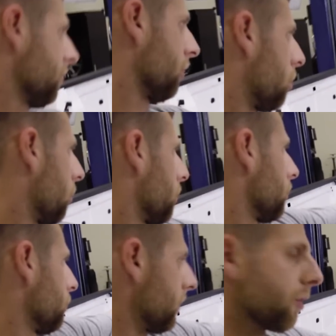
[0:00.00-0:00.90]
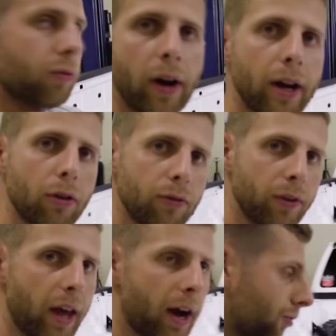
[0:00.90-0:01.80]
in the corners with these rails for
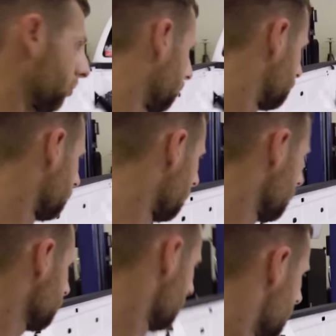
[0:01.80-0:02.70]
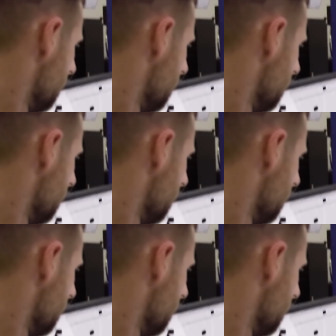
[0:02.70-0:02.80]
the actual drawers.